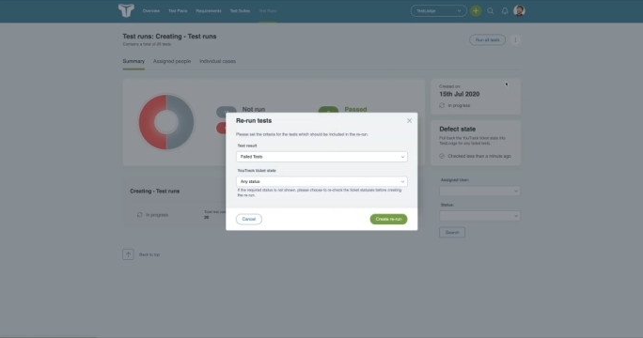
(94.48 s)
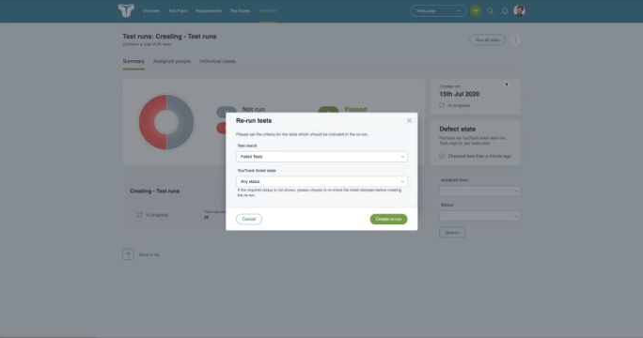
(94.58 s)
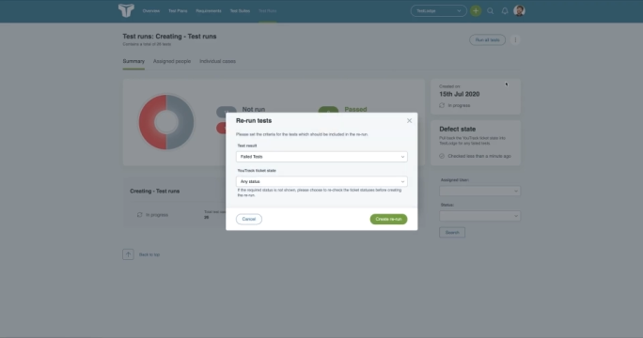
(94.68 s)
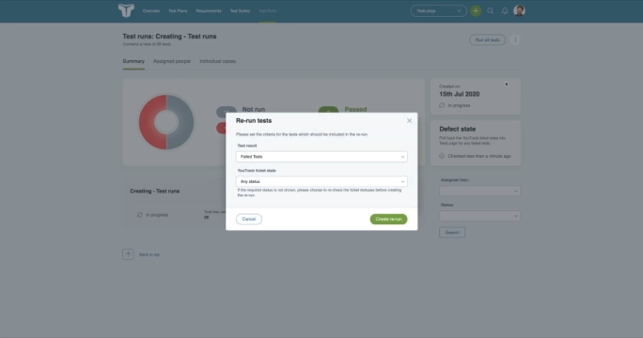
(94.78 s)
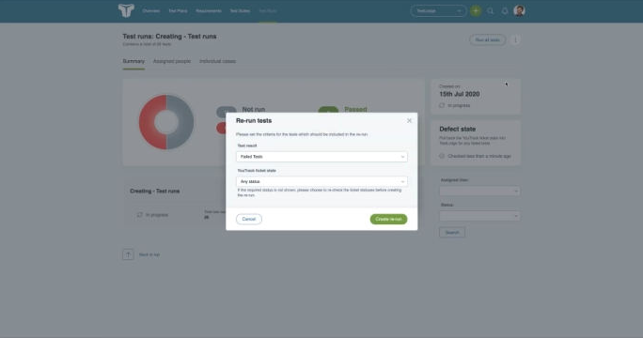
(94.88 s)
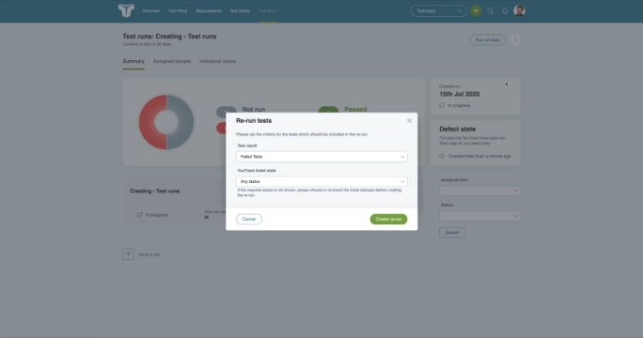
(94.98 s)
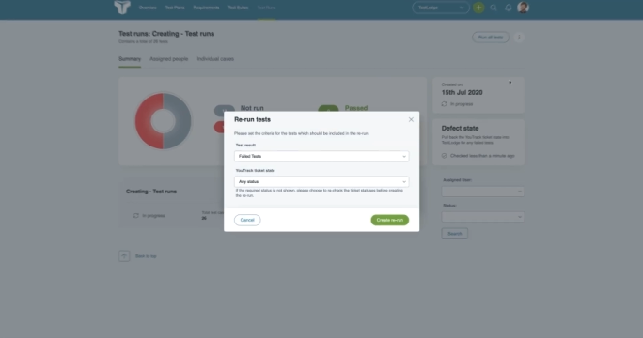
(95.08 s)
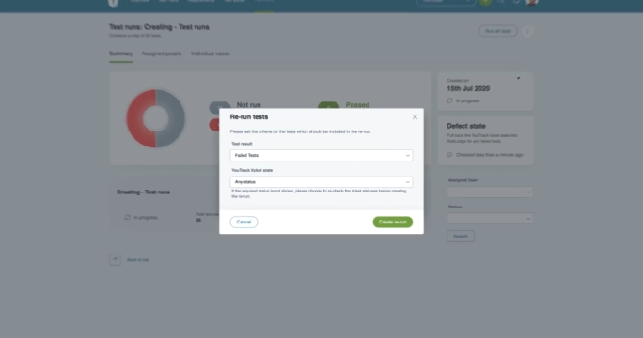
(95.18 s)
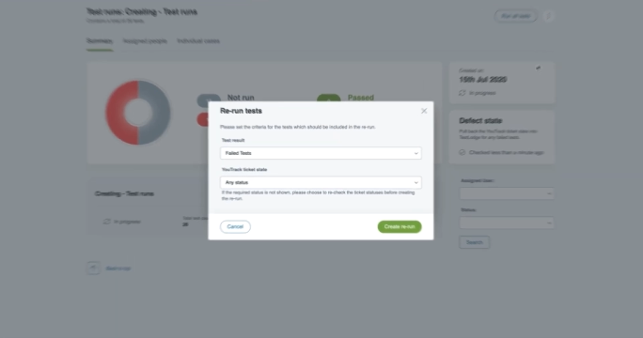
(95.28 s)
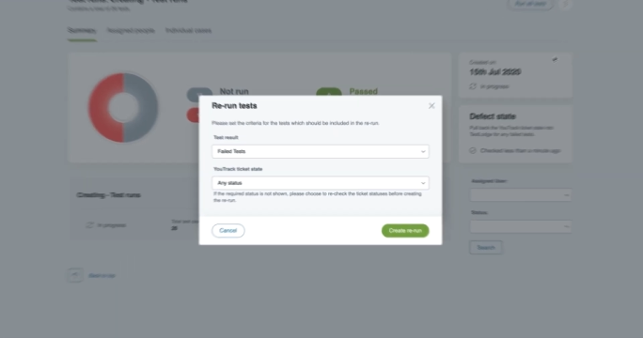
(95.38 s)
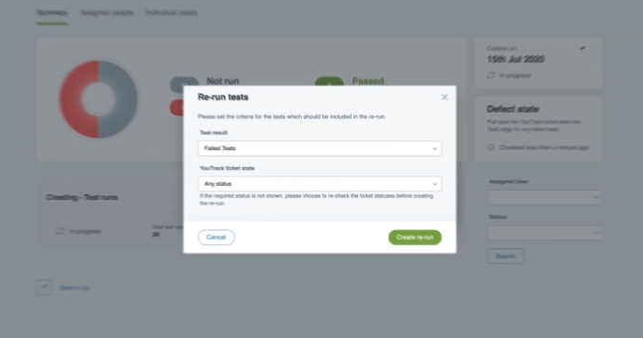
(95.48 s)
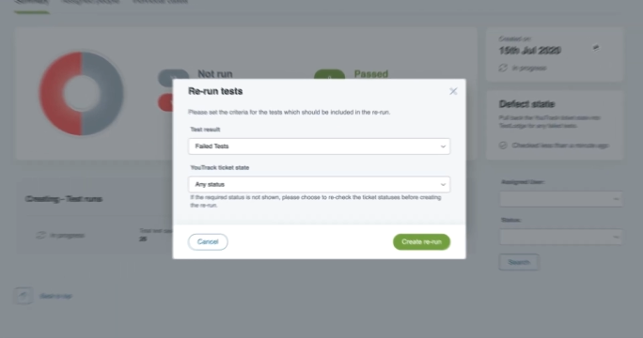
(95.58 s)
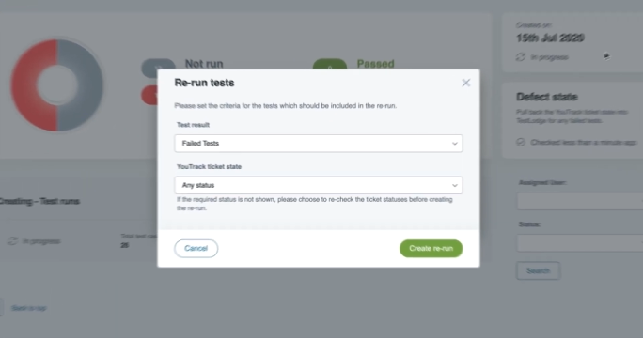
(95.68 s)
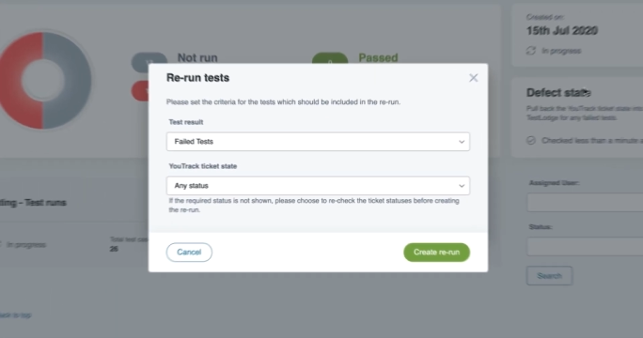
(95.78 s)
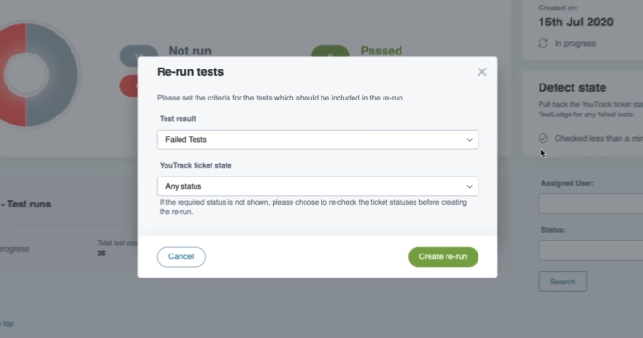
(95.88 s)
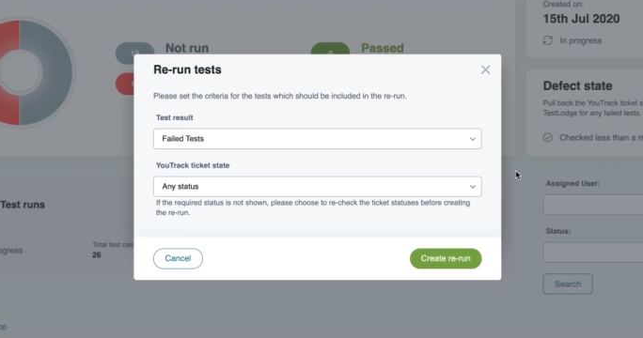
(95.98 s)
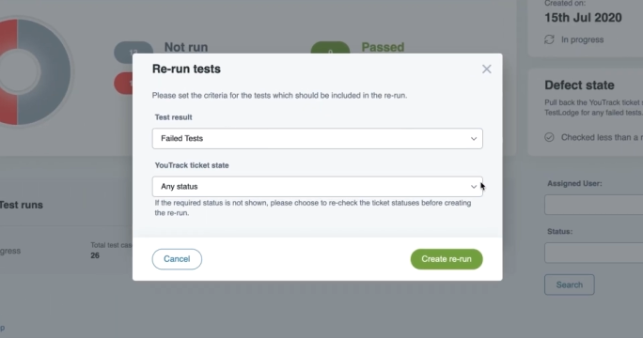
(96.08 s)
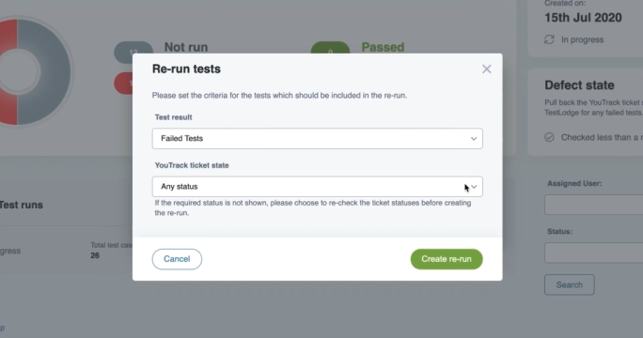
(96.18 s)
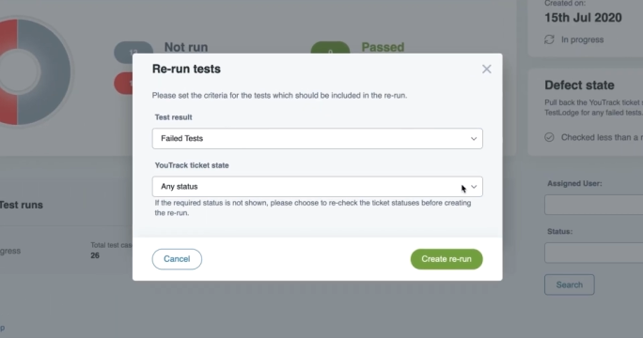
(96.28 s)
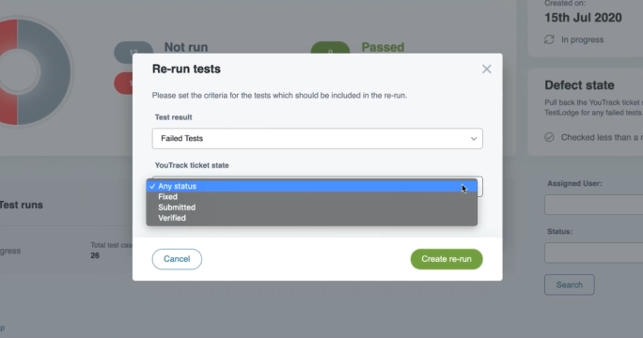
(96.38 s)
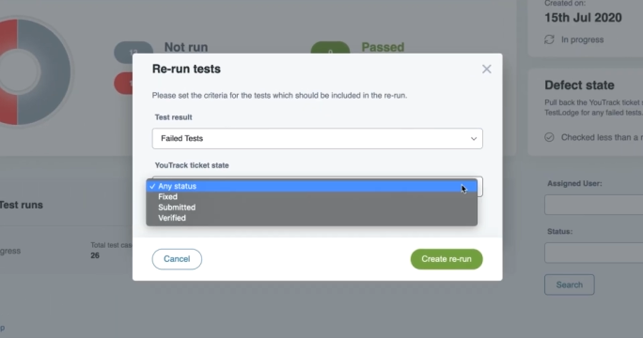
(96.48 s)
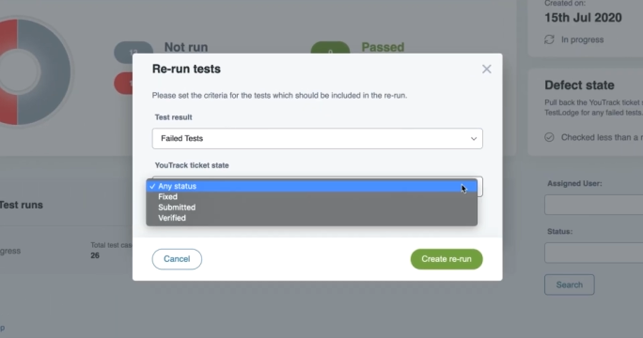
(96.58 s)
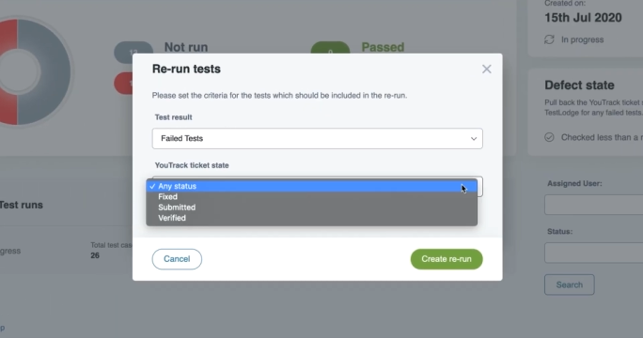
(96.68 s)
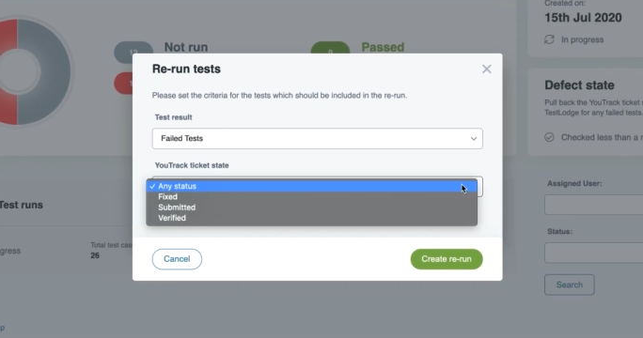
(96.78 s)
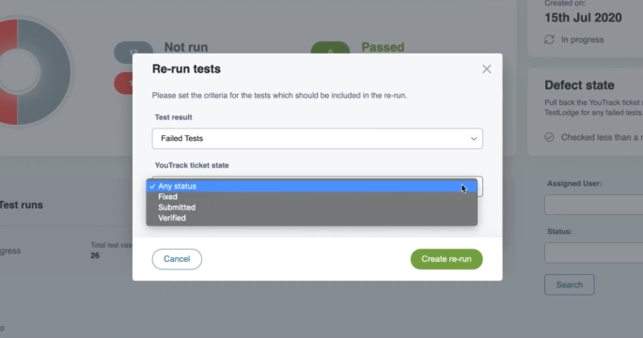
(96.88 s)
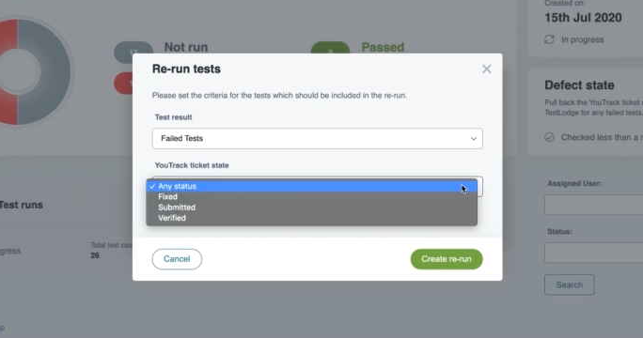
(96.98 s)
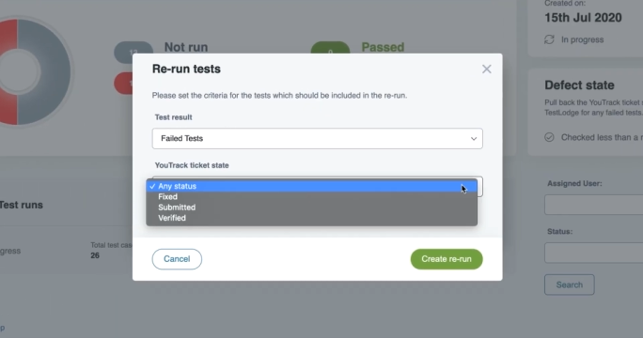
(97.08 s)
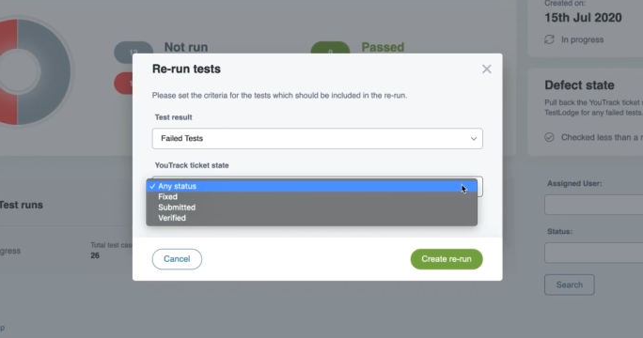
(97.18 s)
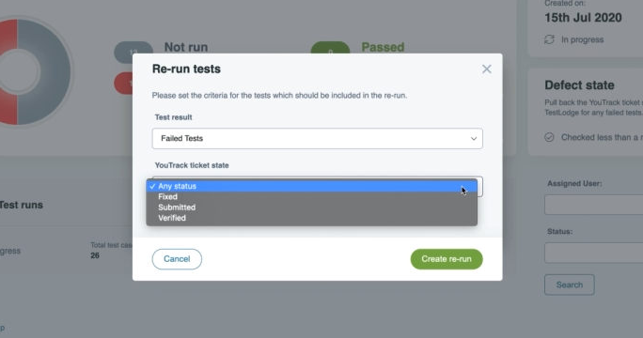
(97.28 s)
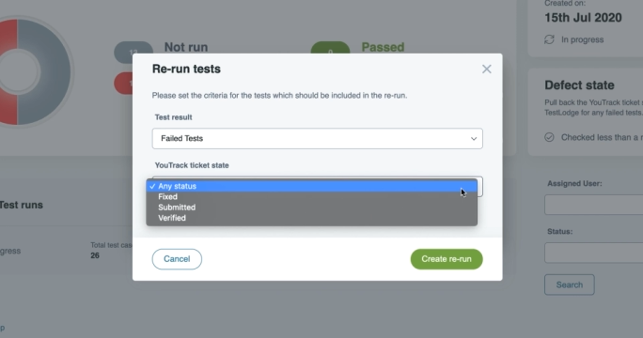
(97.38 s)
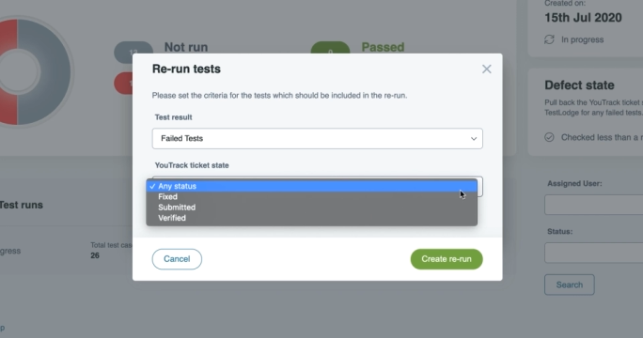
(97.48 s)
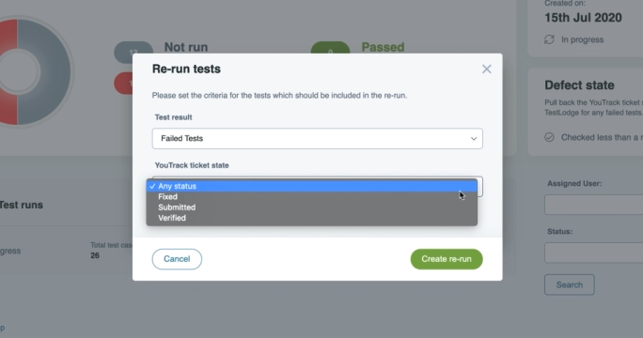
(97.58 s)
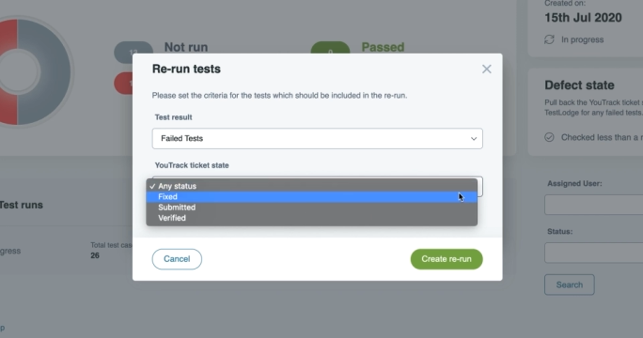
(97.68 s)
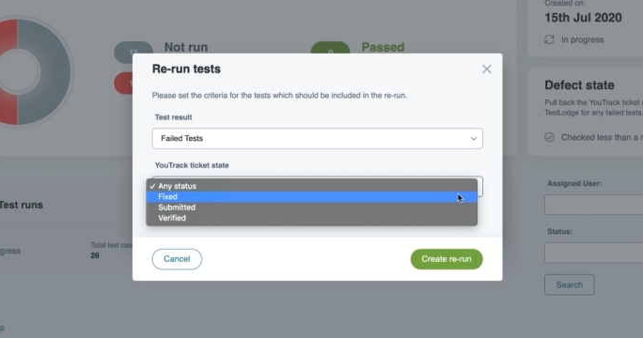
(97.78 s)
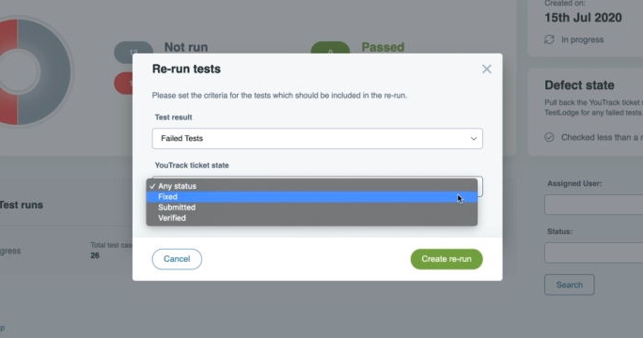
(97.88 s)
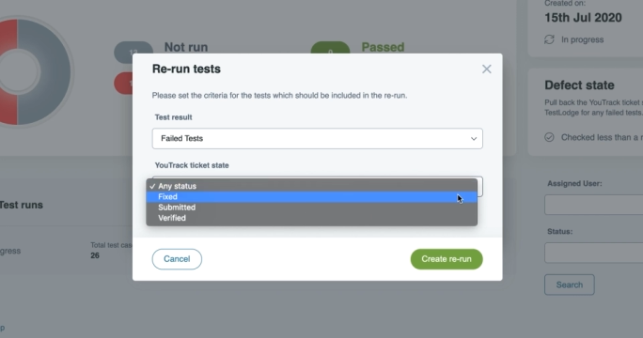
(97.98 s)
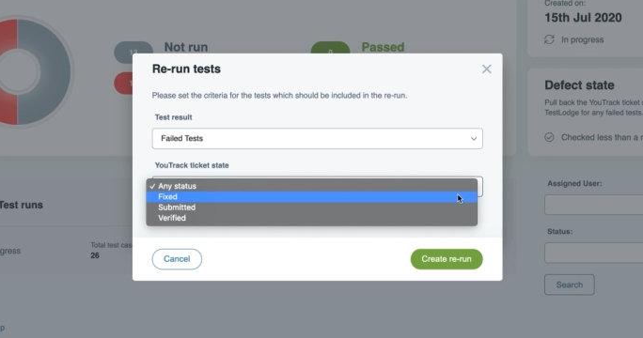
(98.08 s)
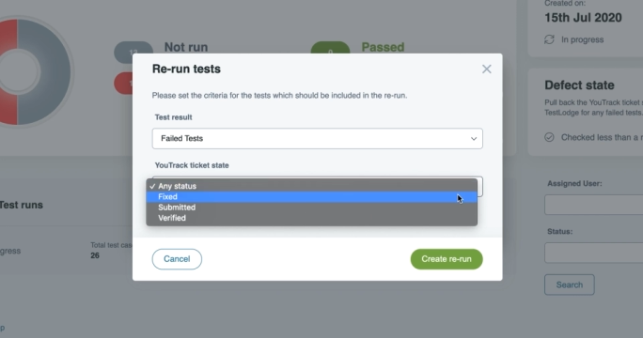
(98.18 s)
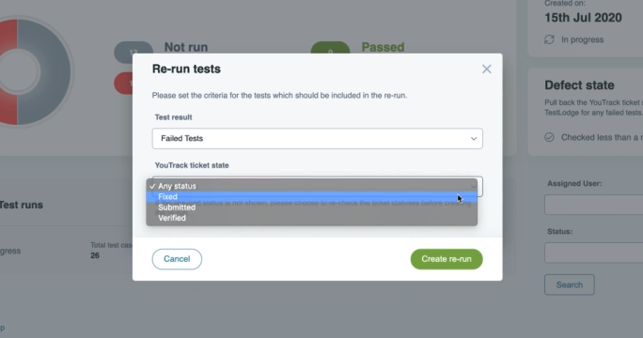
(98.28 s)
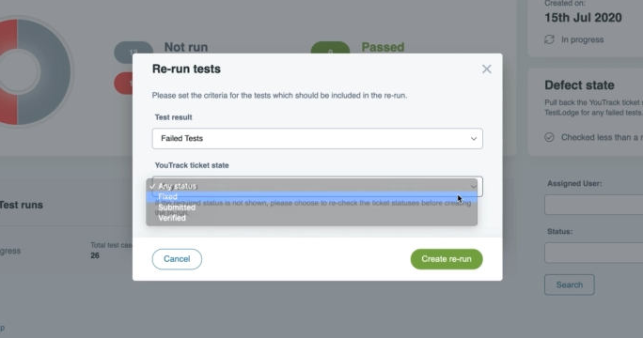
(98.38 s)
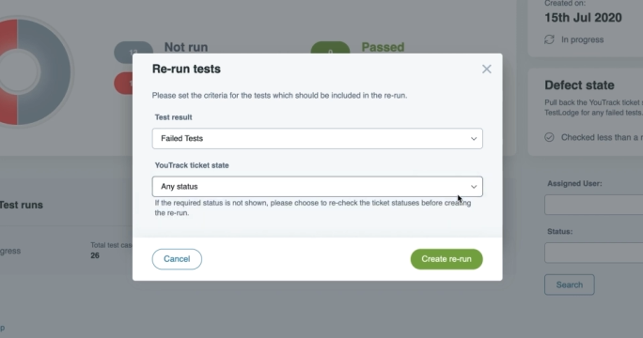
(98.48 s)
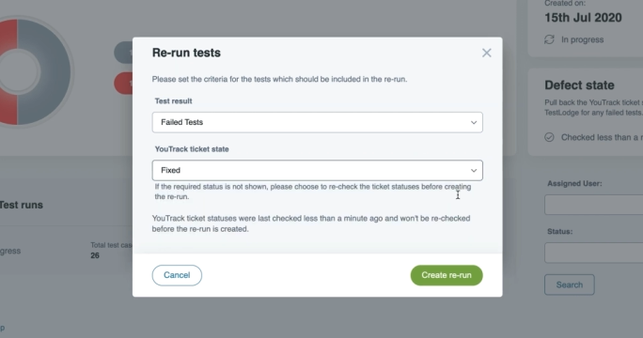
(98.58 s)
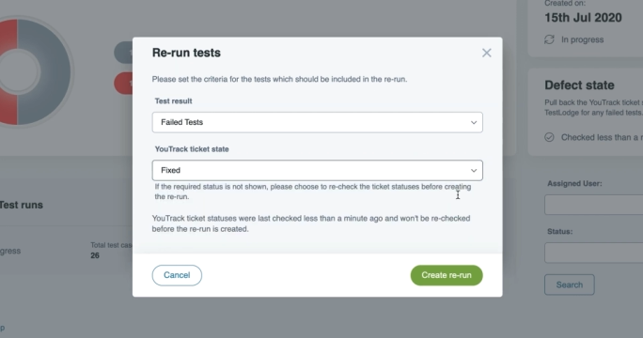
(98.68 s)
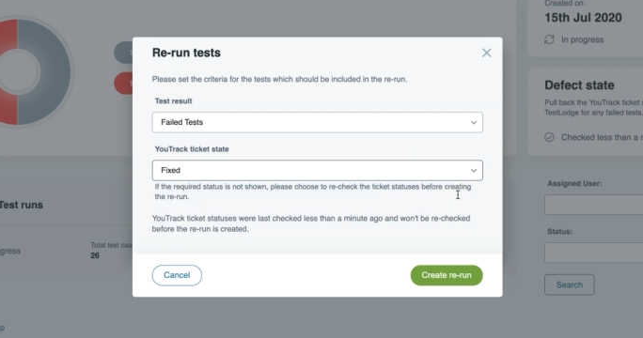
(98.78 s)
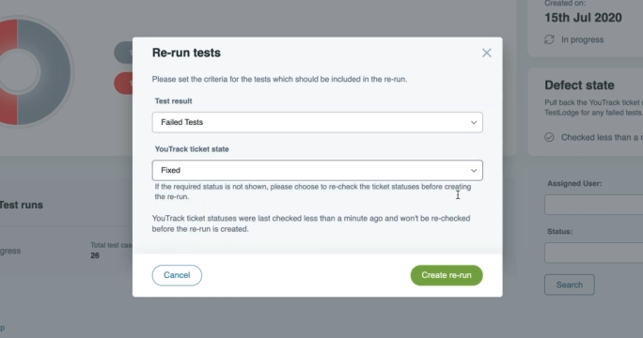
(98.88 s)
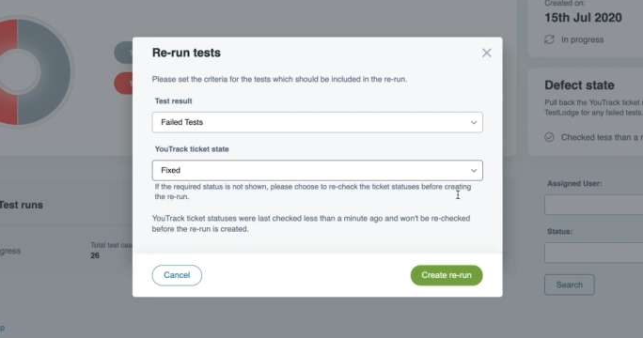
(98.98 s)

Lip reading: No face is visible, so there are no lips to read.